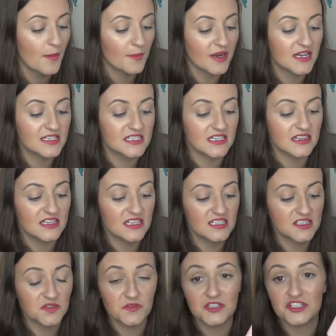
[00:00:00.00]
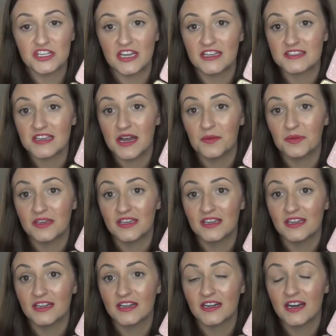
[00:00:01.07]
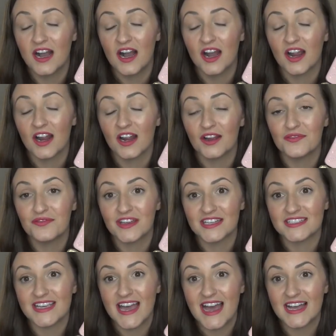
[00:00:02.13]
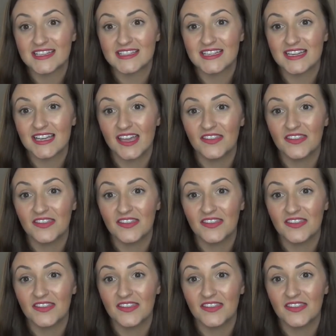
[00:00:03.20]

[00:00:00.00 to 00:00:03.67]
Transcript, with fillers: But these three shades up here are fantastic,